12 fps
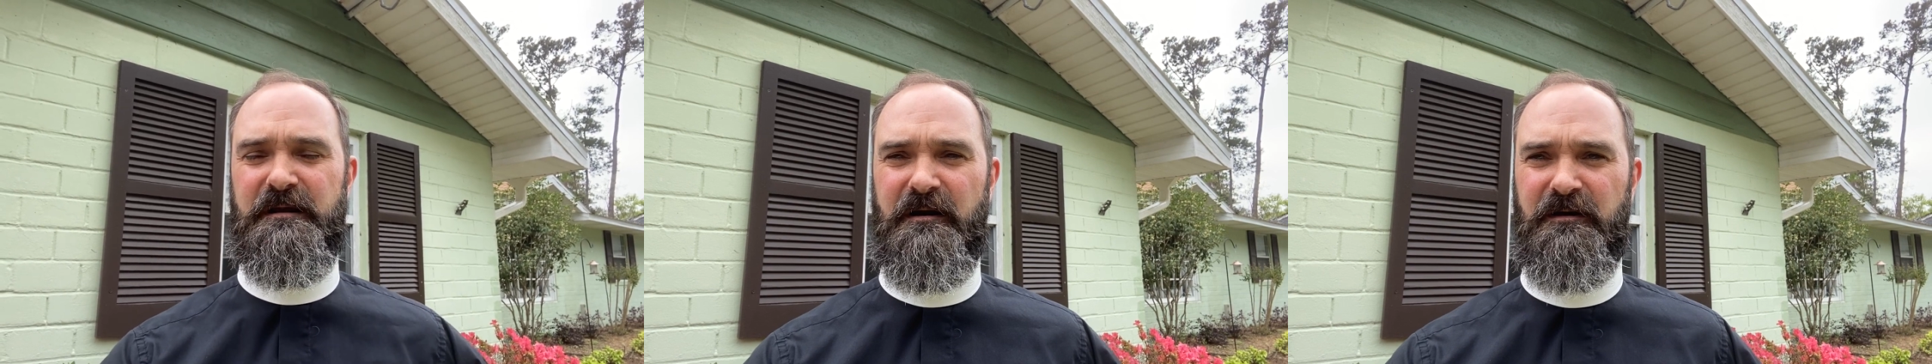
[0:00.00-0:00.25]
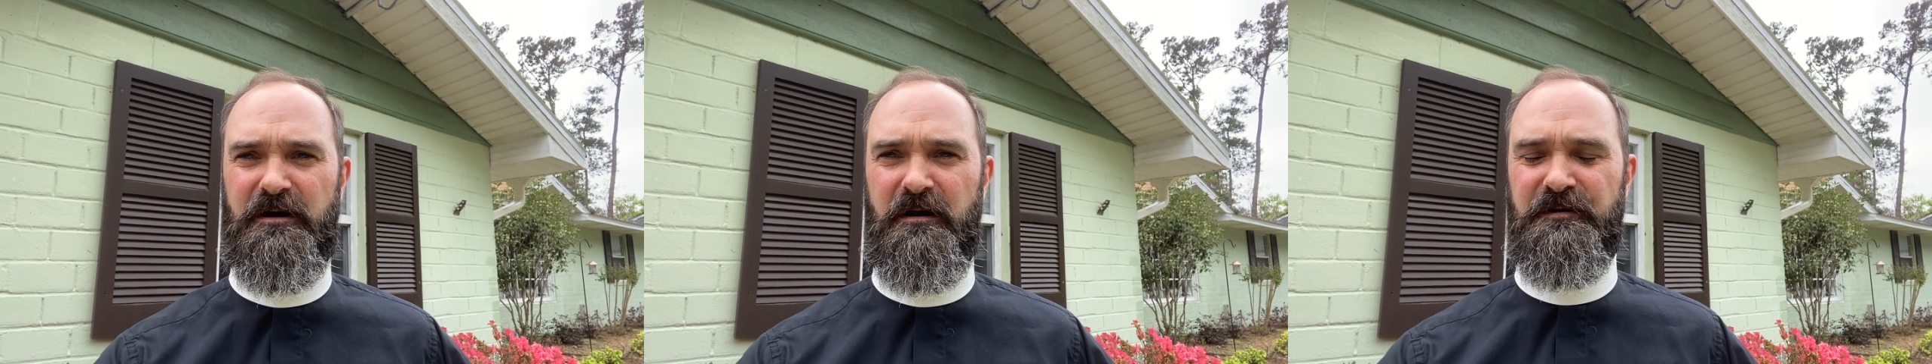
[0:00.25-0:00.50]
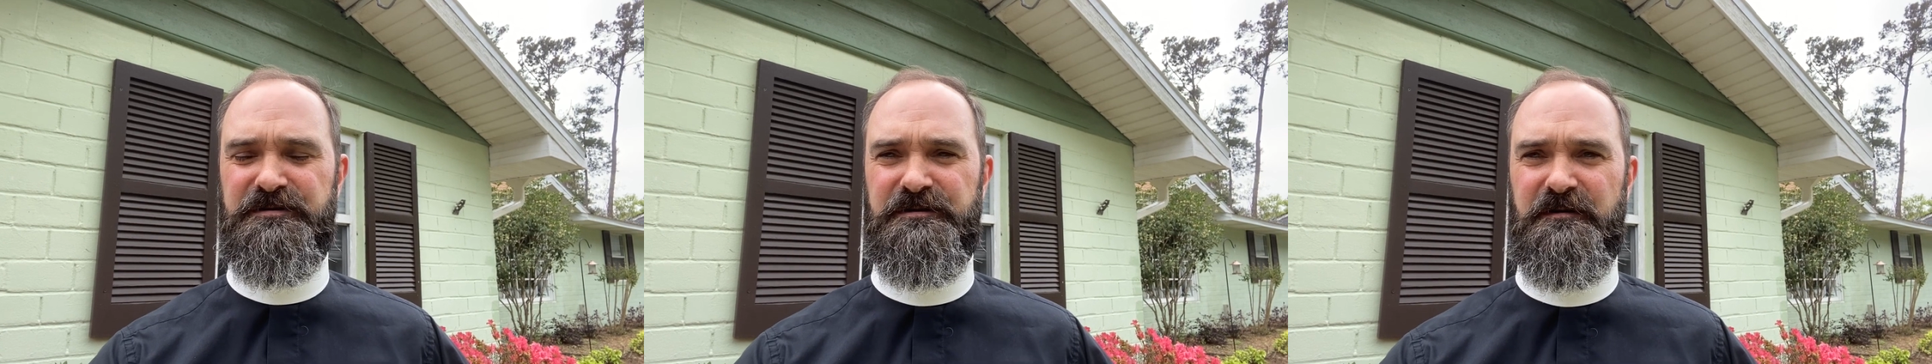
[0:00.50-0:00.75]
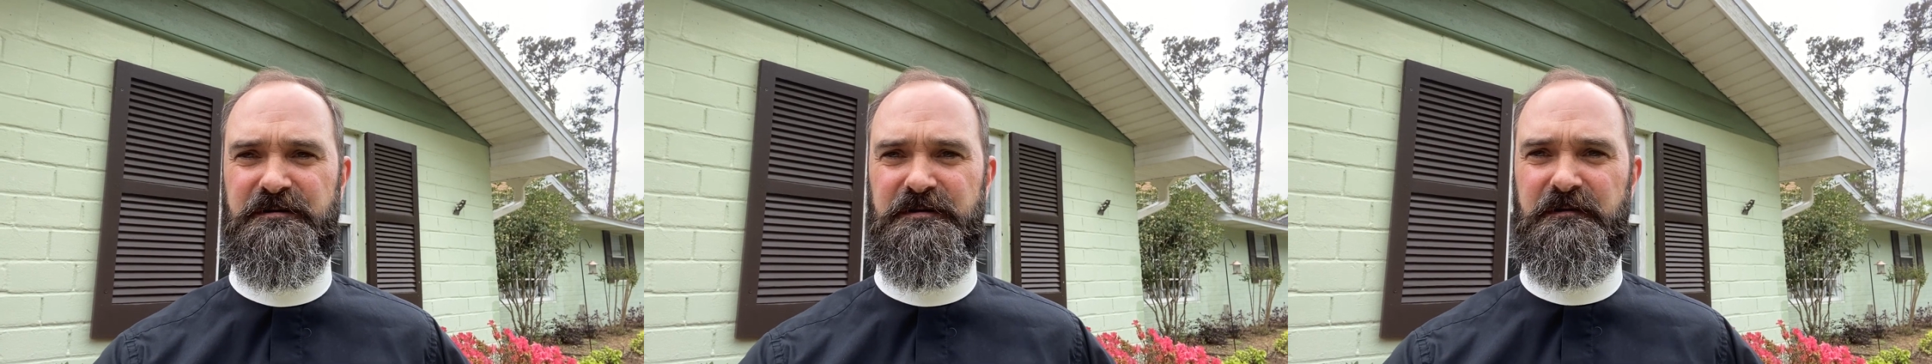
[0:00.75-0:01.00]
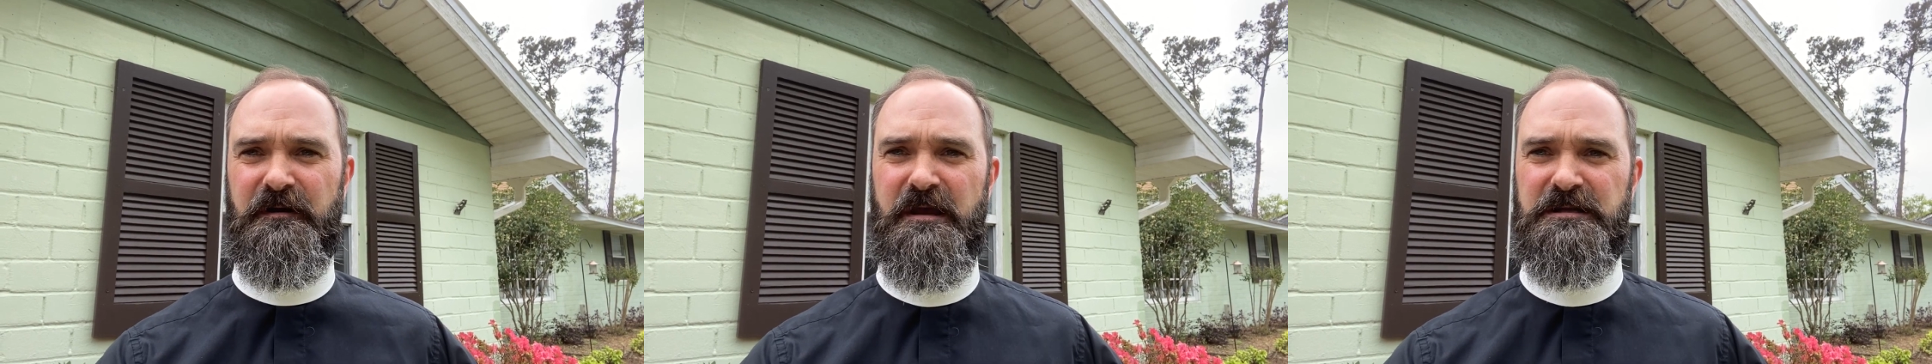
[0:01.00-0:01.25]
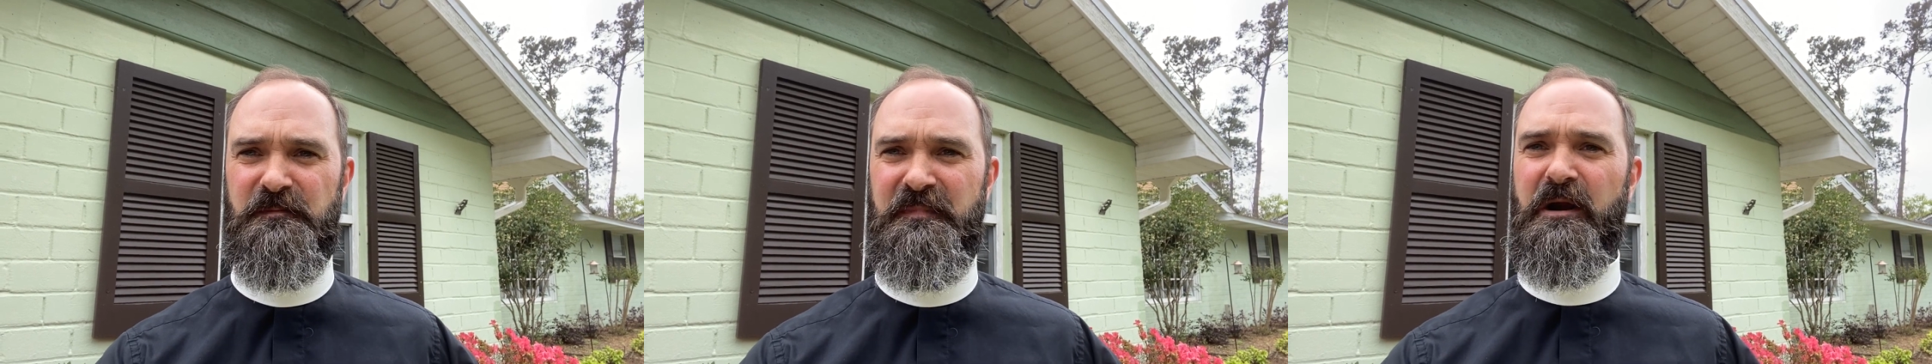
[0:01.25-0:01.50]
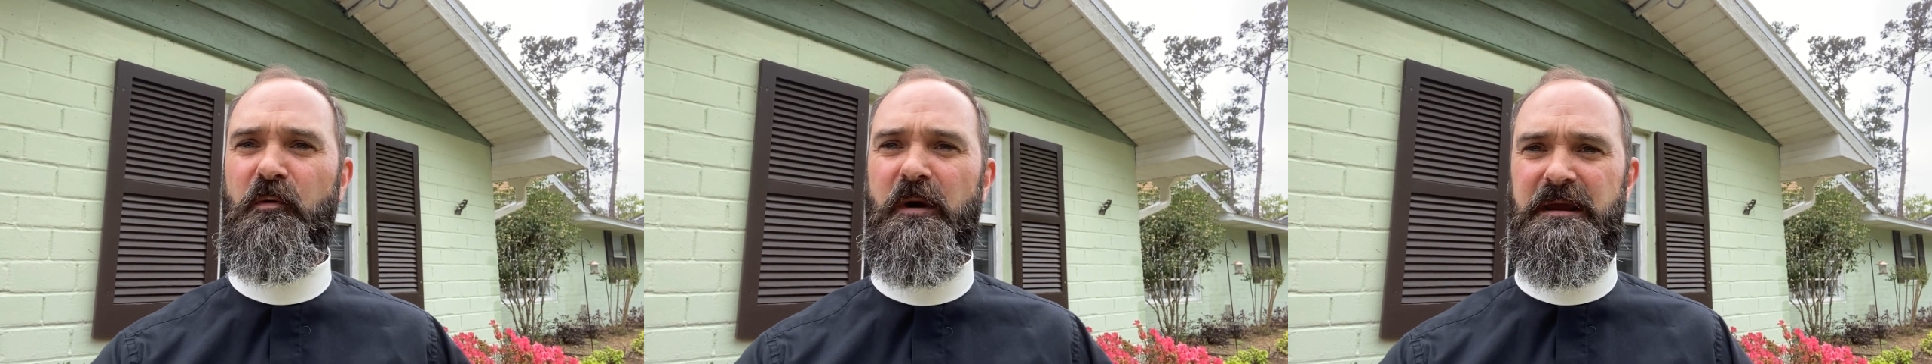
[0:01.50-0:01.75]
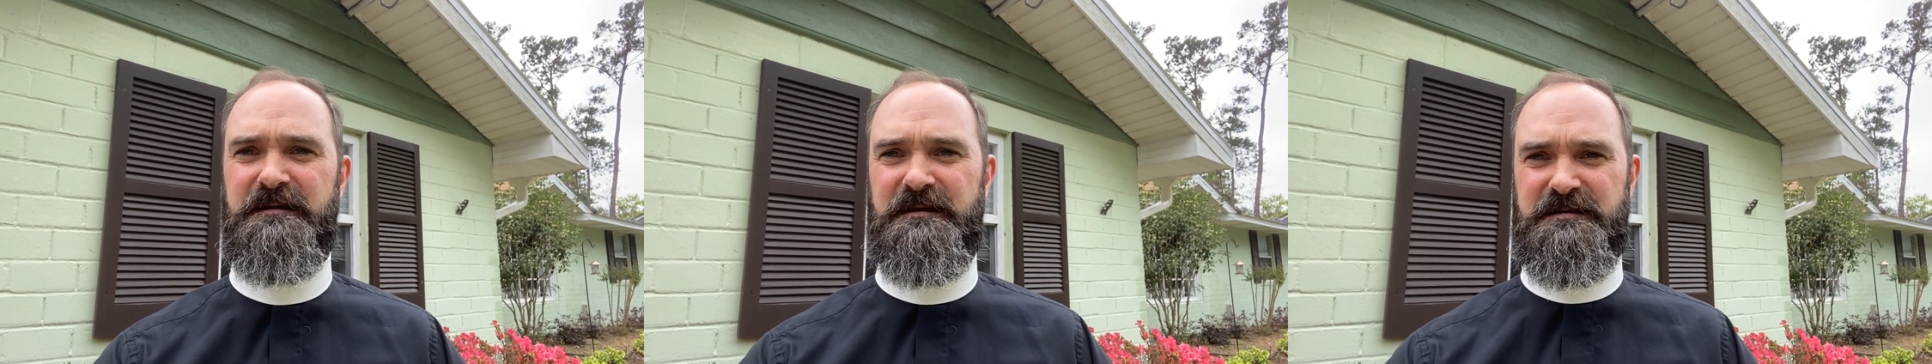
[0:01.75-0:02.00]
in our culture to bear
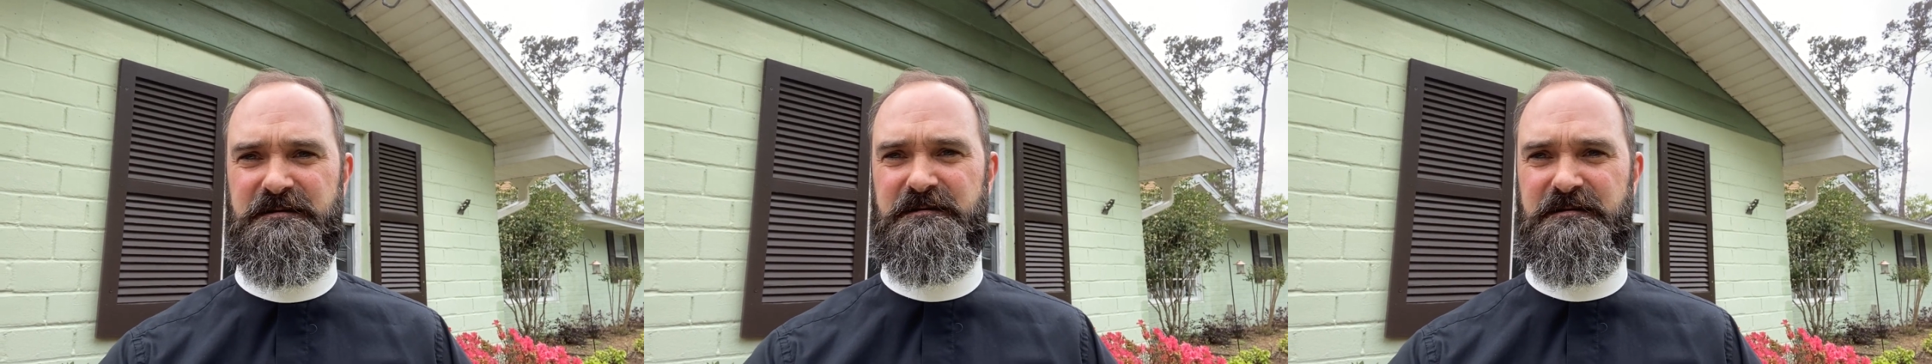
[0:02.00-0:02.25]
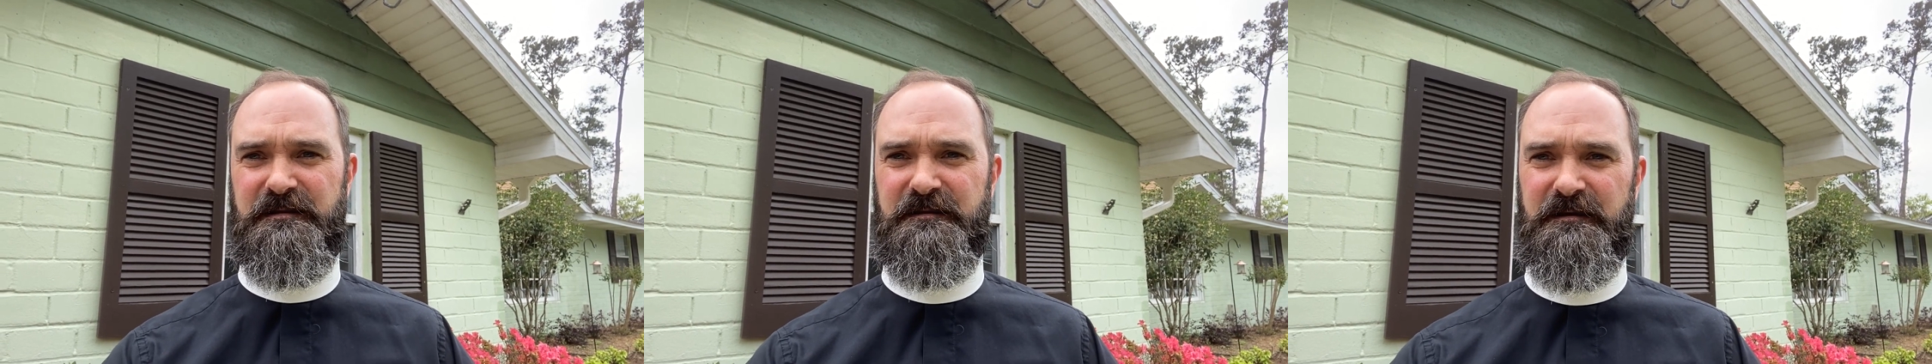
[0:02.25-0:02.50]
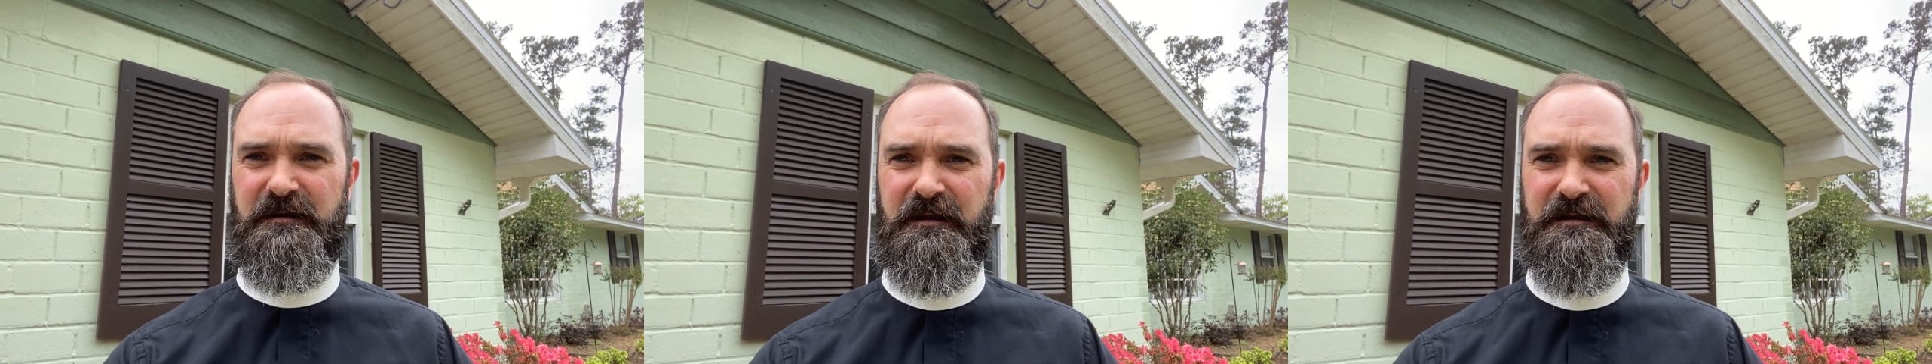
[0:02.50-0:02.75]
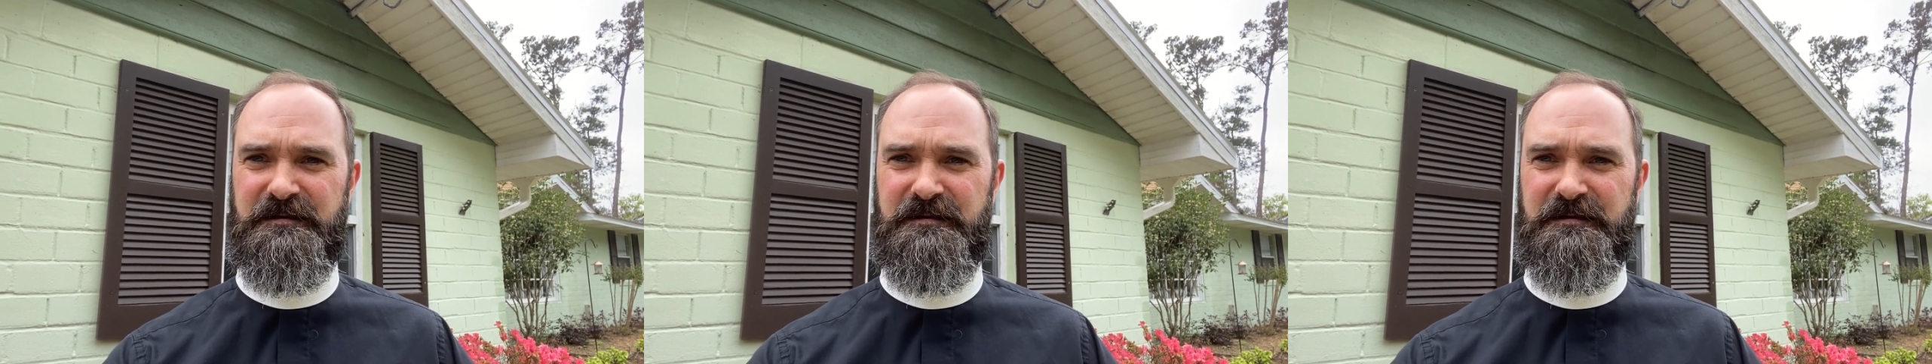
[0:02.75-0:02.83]
witness to the